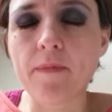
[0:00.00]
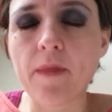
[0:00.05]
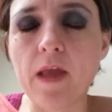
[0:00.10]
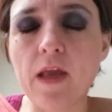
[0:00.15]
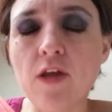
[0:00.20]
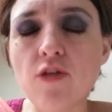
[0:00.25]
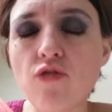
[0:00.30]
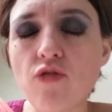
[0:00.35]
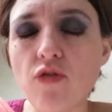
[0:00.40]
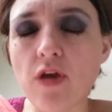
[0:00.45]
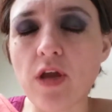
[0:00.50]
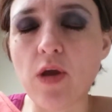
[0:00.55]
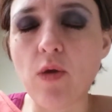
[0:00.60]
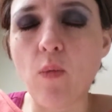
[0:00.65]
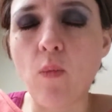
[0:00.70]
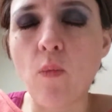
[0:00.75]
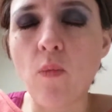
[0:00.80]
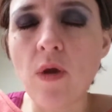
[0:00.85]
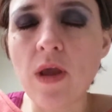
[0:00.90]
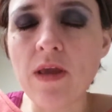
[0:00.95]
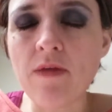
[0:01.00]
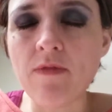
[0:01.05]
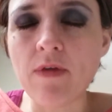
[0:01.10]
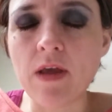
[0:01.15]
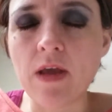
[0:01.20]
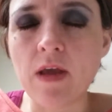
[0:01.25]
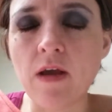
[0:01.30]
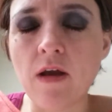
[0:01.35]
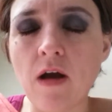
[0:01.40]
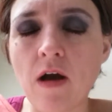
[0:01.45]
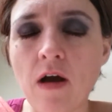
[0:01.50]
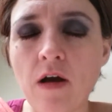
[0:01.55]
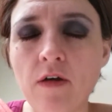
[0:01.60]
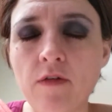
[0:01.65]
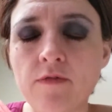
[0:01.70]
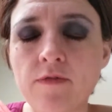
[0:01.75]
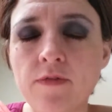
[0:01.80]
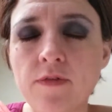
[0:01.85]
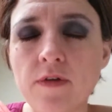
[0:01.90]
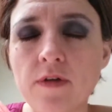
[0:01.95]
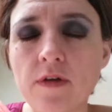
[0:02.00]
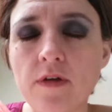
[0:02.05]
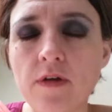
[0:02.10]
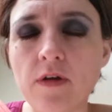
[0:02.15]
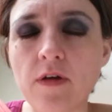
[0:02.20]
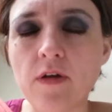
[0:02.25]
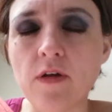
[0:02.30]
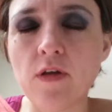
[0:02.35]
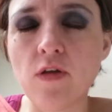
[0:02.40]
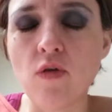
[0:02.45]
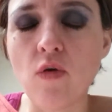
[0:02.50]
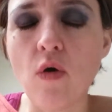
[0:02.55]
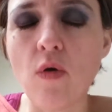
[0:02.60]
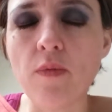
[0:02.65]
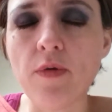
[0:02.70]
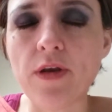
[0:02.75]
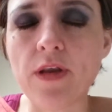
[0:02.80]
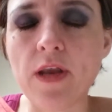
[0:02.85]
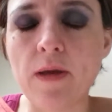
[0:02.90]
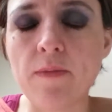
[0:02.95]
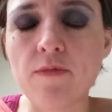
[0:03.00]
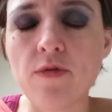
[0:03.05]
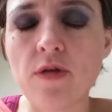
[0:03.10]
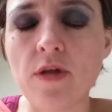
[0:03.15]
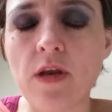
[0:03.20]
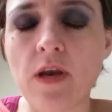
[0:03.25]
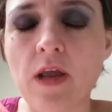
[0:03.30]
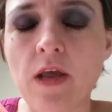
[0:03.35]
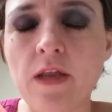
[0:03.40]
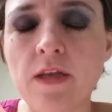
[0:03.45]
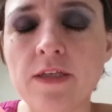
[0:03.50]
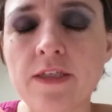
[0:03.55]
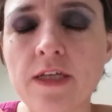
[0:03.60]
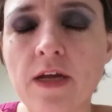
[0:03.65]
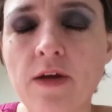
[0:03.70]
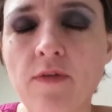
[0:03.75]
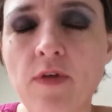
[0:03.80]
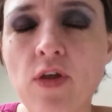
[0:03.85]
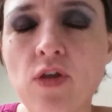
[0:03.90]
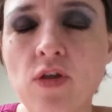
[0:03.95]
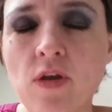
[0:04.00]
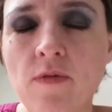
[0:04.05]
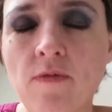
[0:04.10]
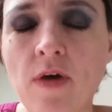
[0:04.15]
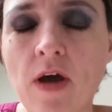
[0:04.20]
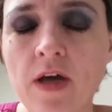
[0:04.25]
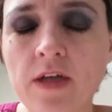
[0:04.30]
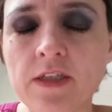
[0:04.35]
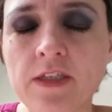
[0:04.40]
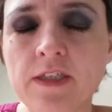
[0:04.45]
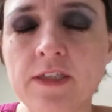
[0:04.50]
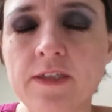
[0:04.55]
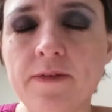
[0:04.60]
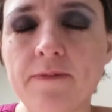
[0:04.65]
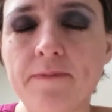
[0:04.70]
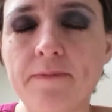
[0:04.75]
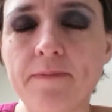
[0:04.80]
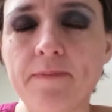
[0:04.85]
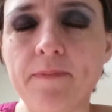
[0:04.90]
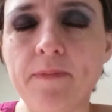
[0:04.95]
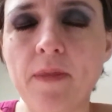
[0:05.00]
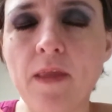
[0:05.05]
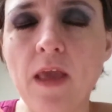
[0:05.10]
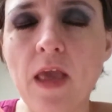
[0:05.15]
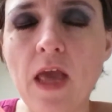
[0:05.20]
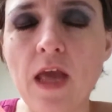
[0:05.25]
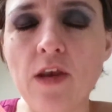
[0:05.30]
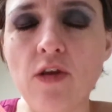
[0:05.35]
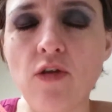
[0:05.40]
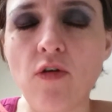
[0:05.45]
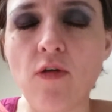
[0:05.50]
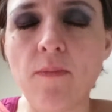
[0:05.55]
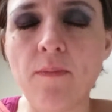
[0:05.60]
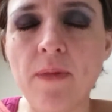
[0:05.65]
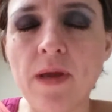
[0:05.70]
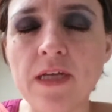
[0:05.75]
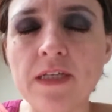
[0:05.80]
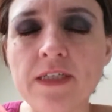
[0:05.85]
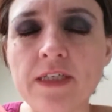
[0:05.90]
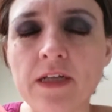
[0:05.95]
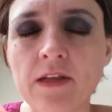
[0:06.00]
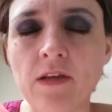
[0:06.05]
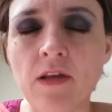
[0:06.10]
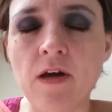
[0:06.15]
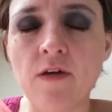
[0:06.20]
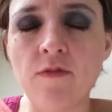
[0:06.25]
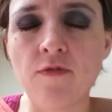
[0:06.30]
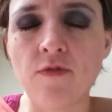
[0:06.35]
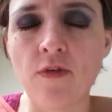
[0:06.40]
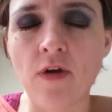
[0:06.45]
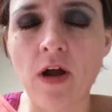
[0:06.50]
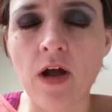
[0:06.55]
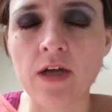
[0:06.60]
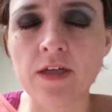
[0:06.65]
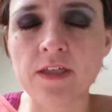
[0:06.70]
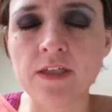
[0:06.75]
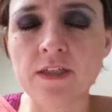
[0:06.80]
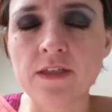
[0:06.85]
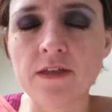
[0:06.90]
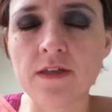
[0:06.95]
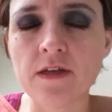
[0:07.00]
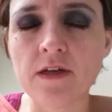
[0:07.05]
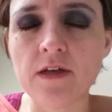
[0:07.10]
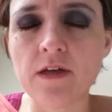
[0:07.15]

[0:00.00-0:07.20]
intricate weaving of your redemption and salvation of us and your amazing love for us.